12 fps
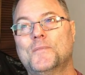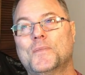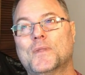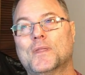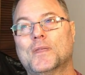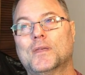
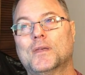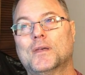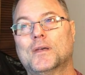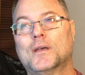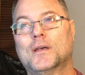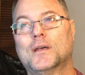ought
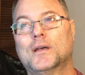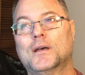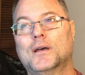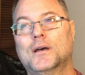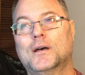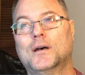also to be
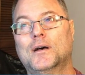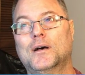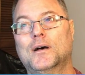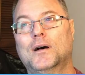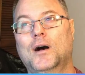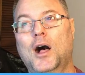great
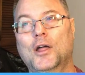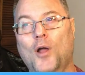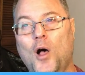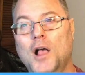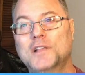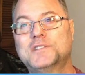
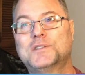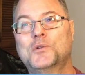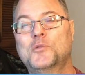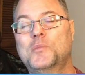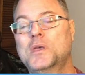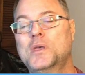encouragement to
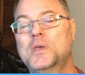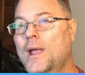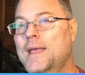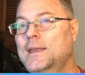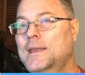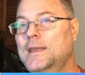us.
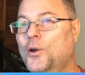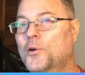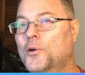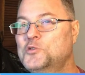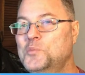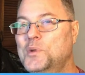
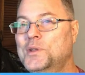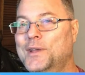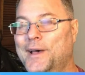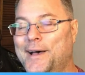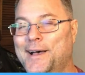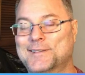
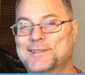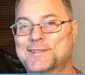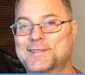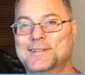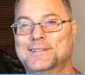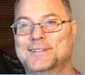How
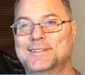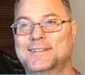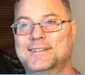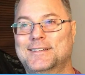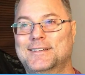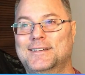often
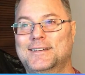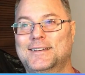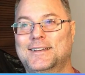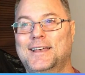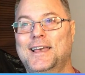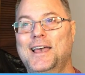are we
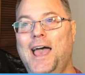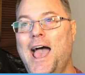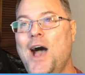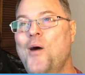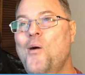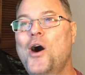
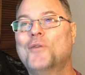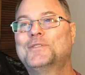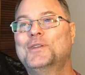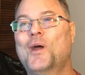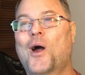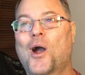tempted to
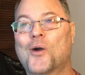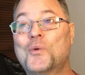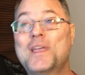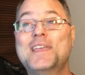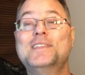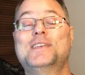feel
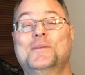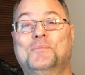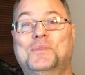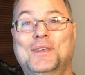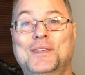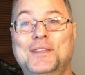discouraged
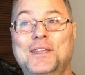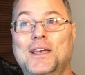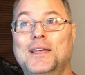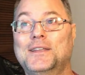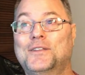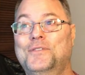because
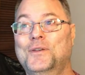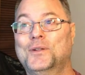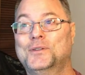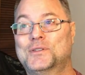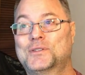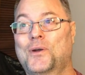
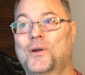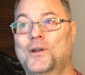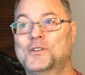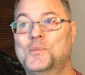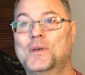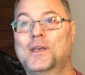our
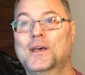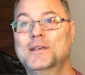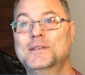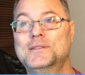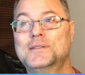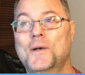plans were
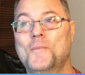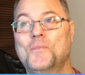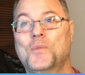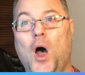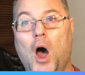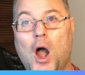badly
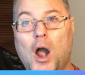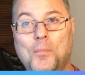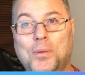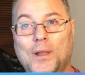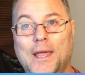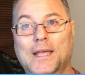thwarted
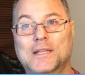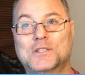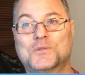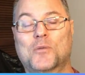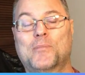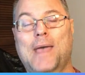or
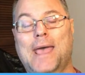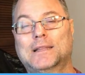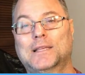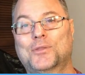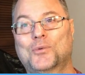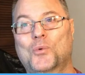because
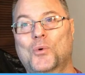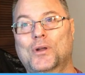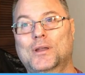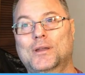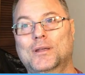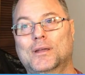malicious
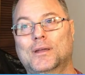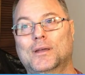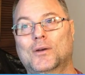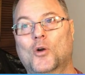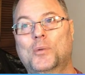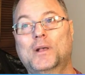
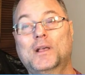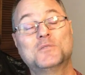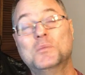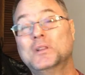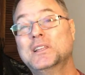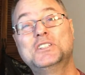people
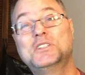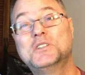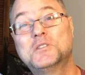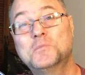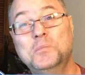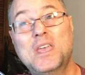were trying to
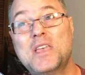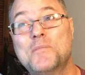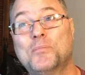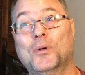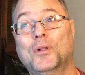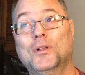make
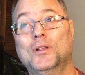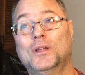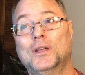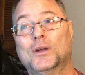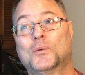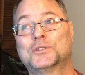life
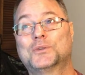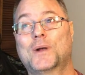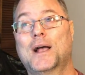difficult?